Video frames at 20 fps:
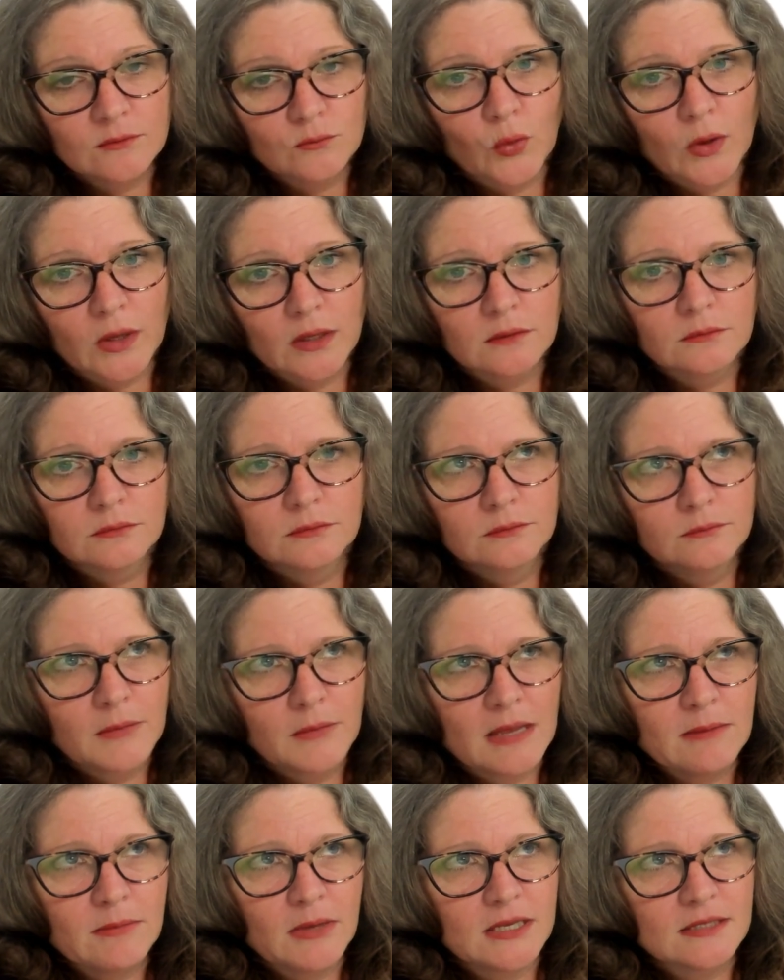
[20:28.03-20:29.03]
well,
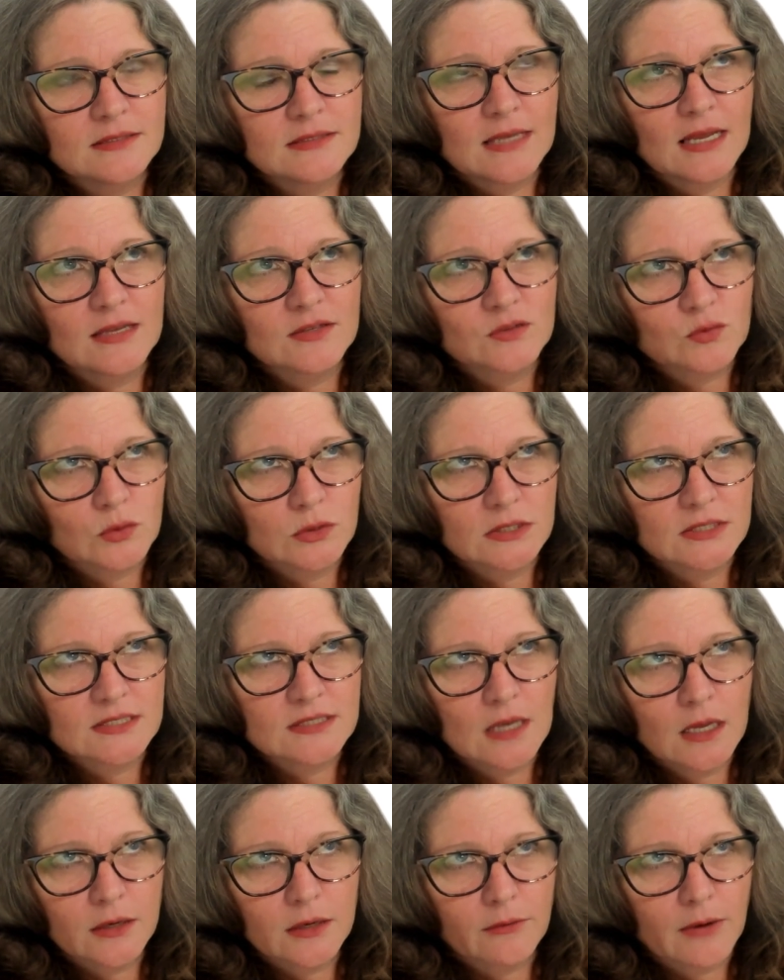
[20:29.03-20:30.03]
maybe in today's world it's
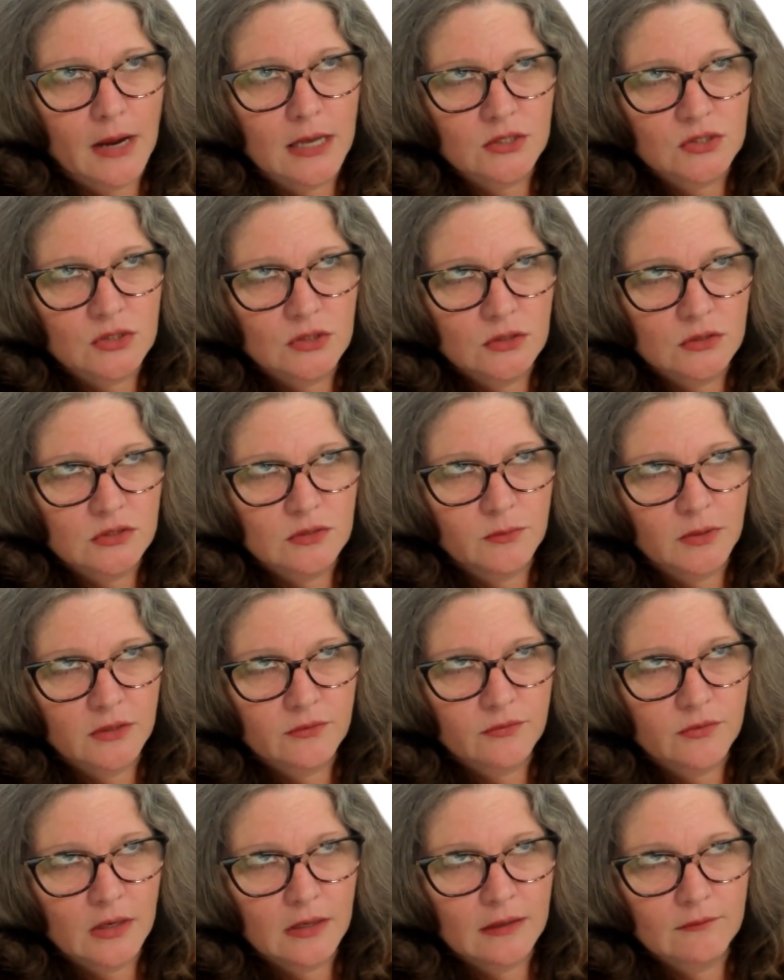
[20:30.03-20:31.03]
not irrational to be
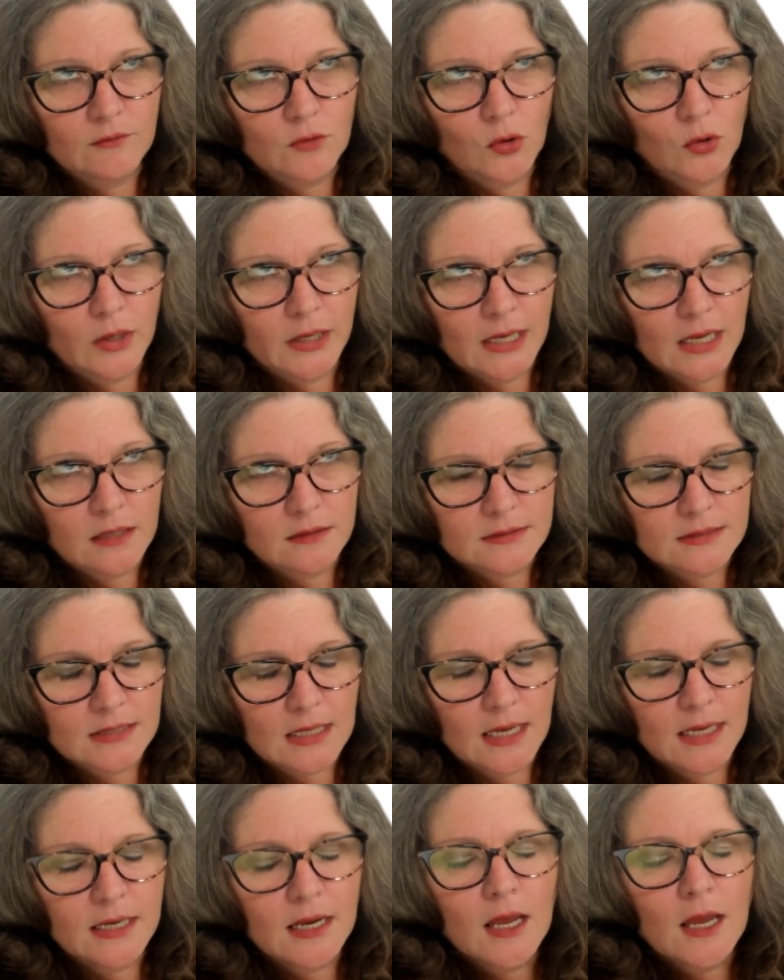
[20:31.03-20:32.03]
afraid of going
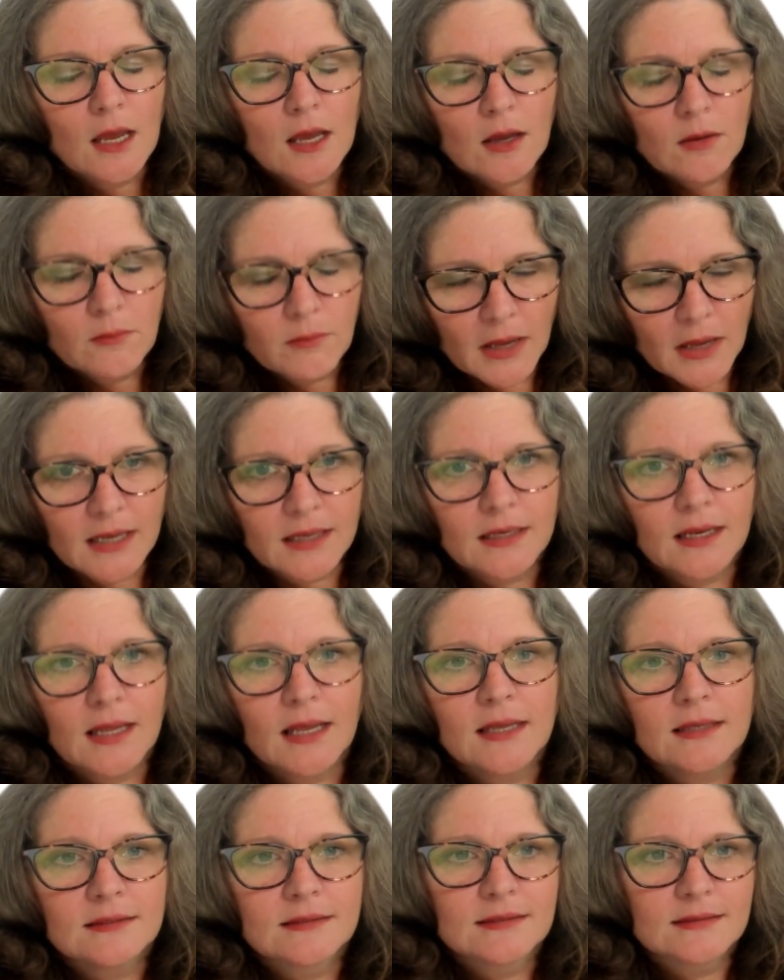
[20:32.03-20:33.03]
outside, but
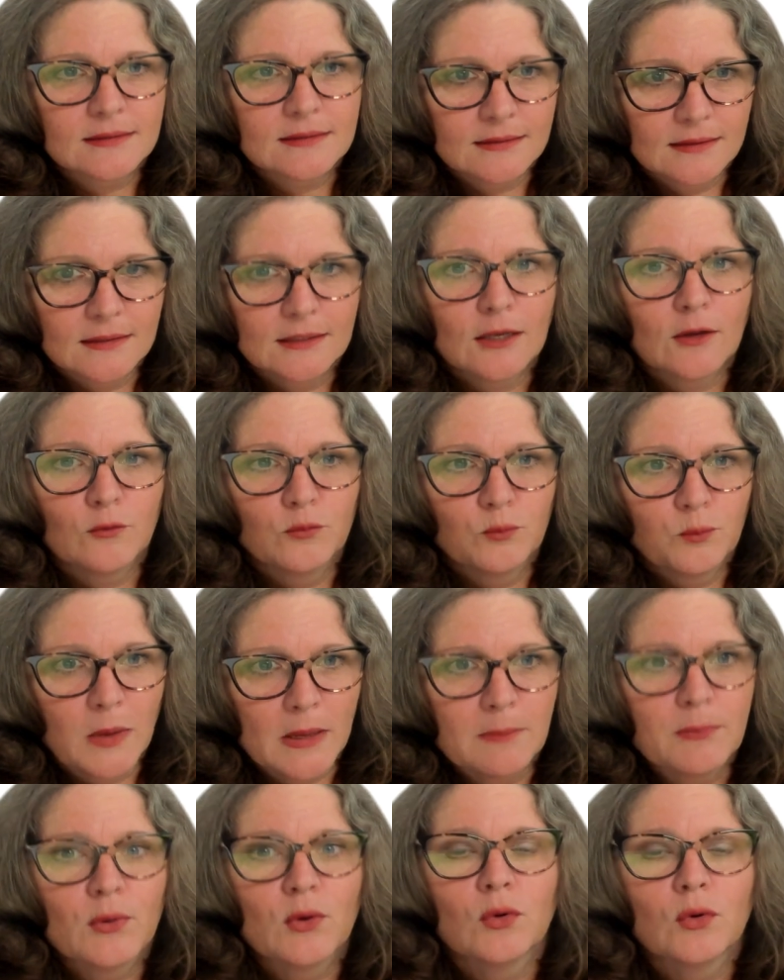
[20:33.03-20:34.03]
it's
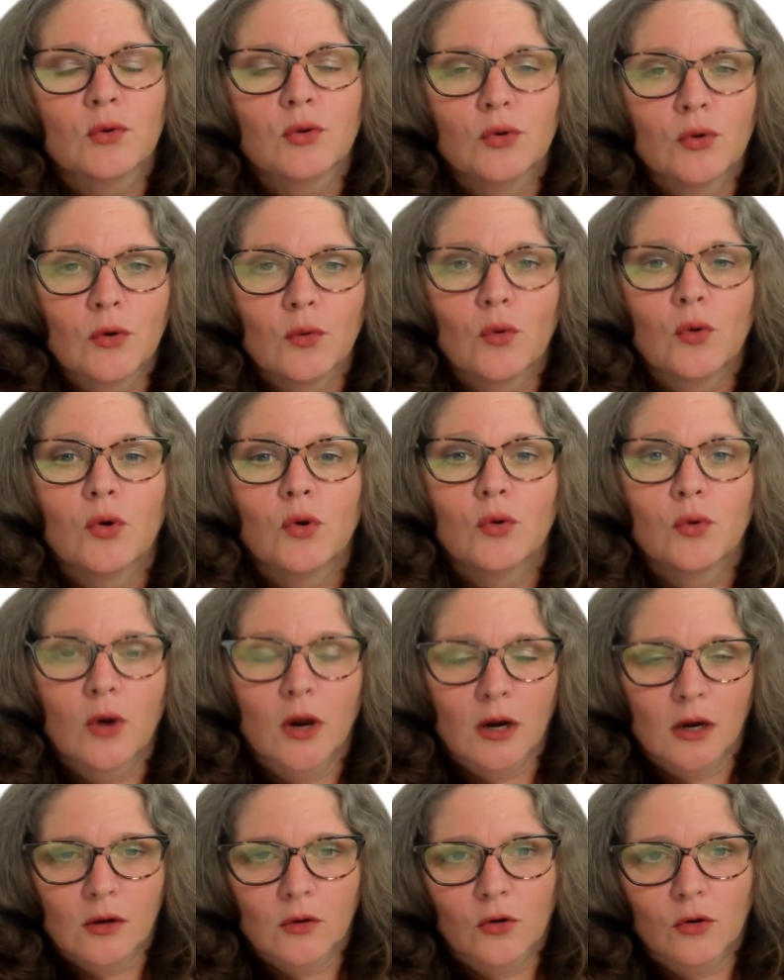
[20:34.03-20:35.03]
people who
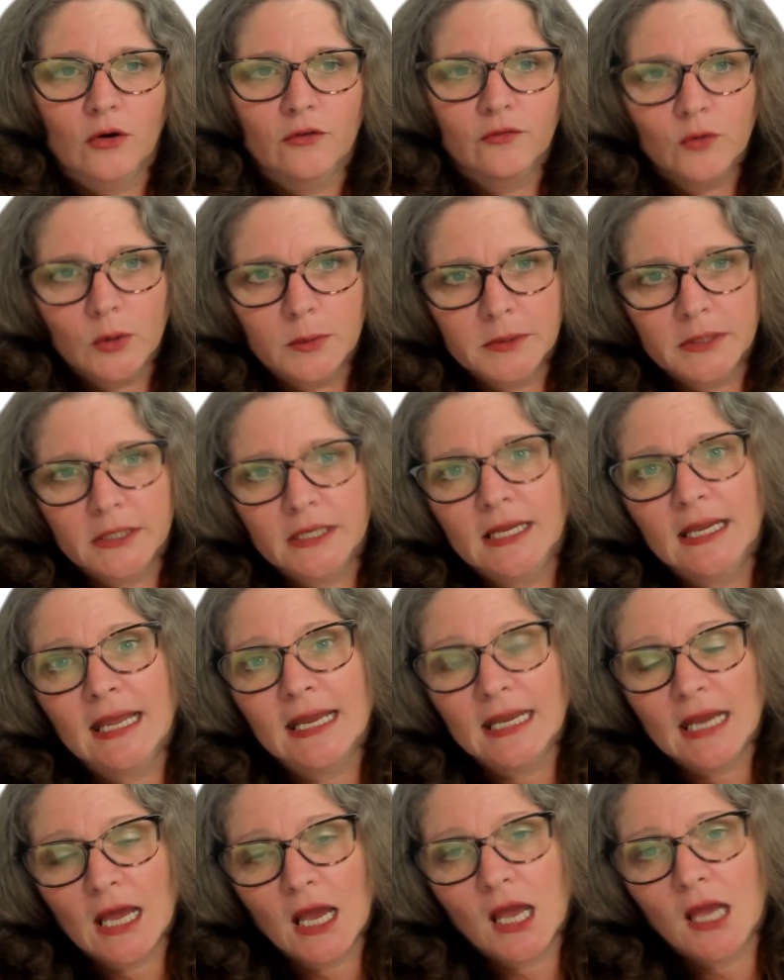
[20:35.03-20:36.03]
are agoraphobic
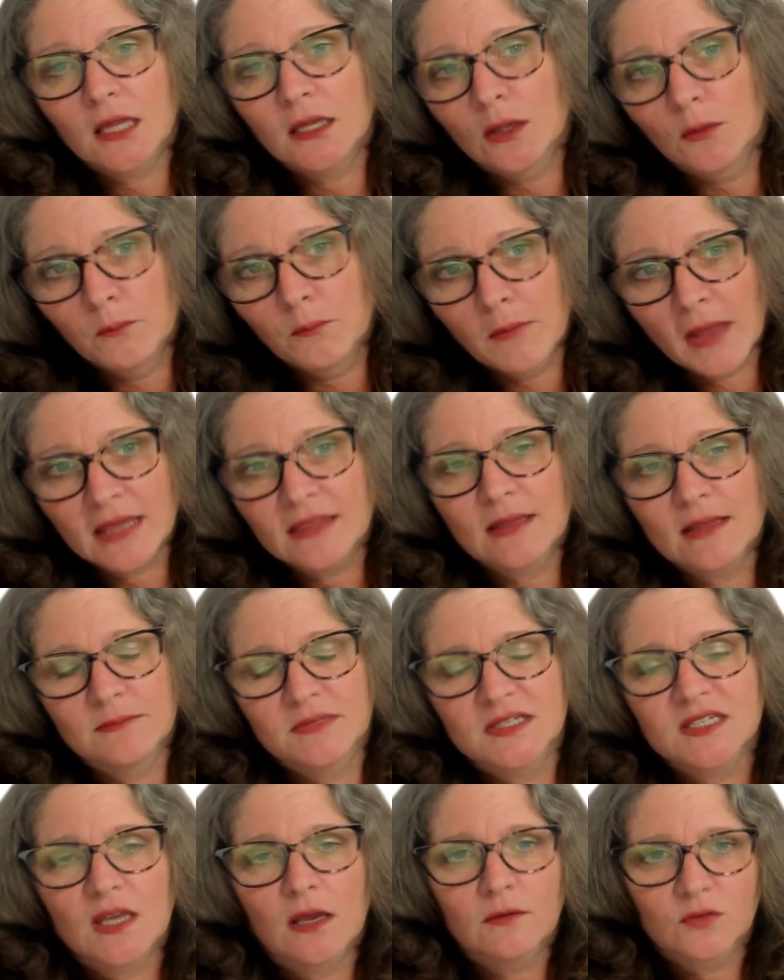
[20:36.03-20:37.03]
cannot make
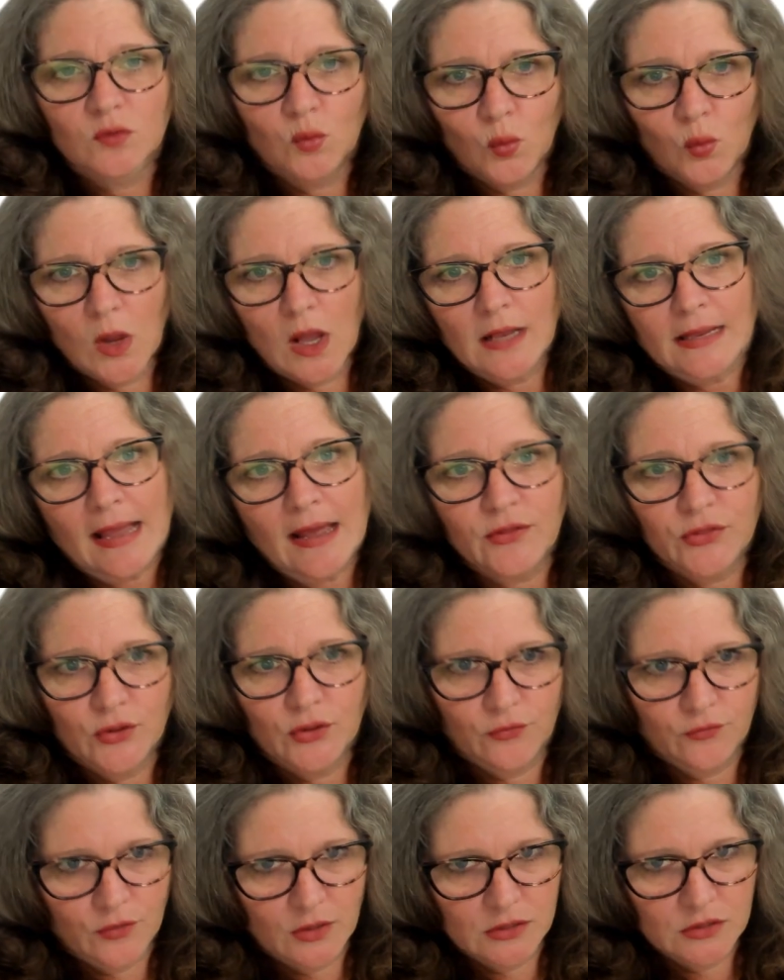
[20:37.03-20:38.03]
themselves walk out
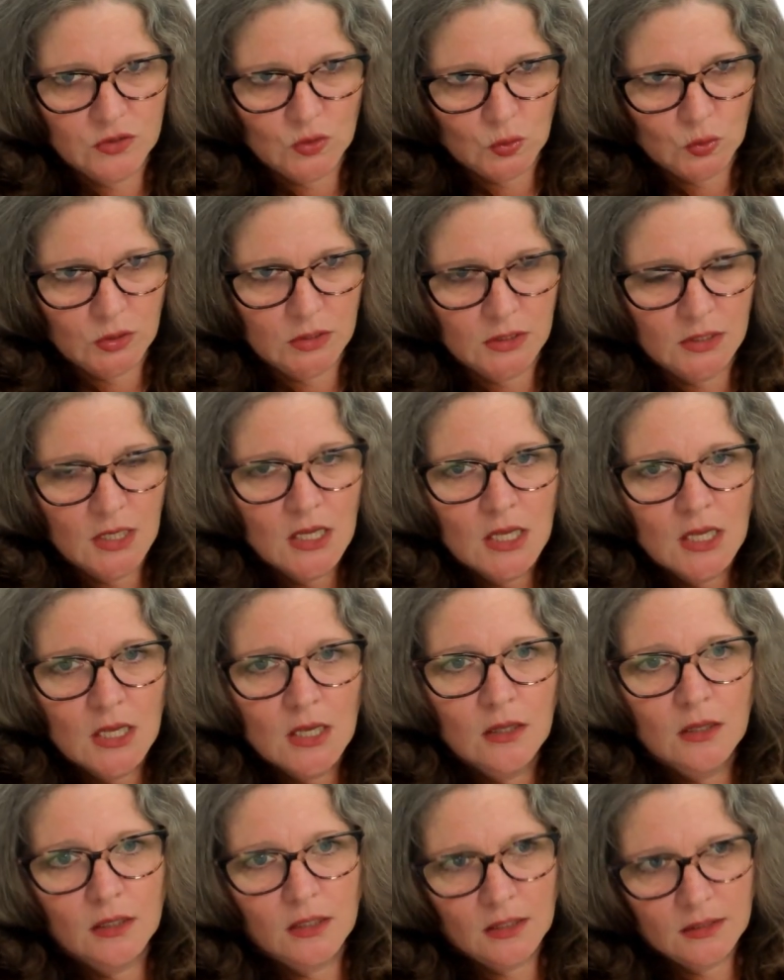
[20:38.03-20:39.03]
the front door
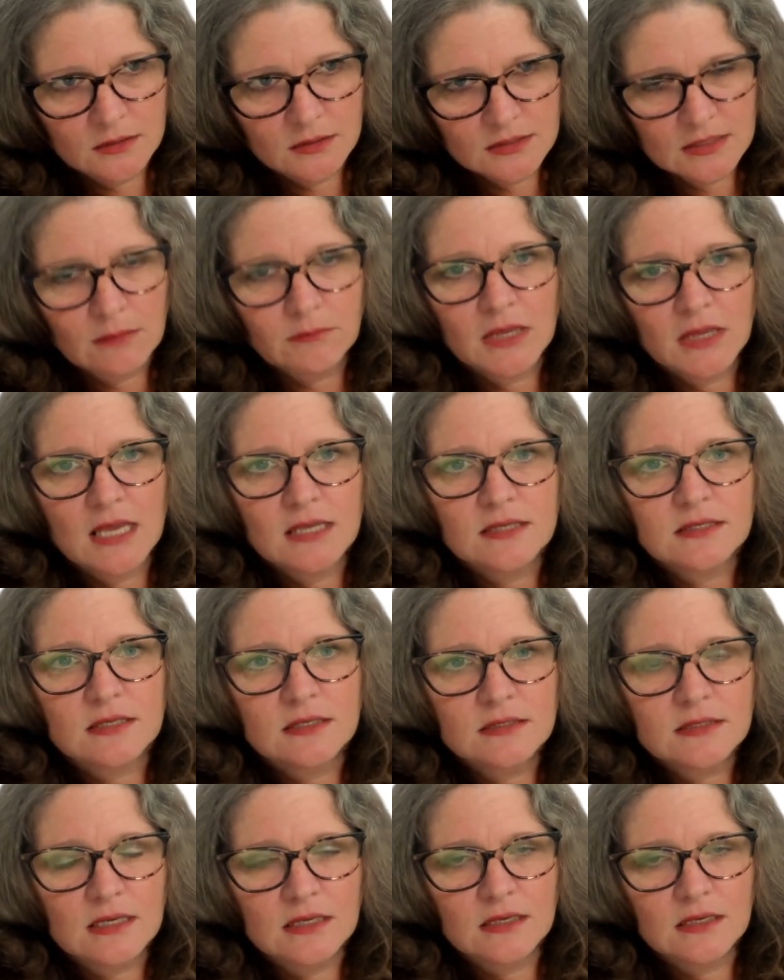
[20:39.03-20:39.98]
in some cases.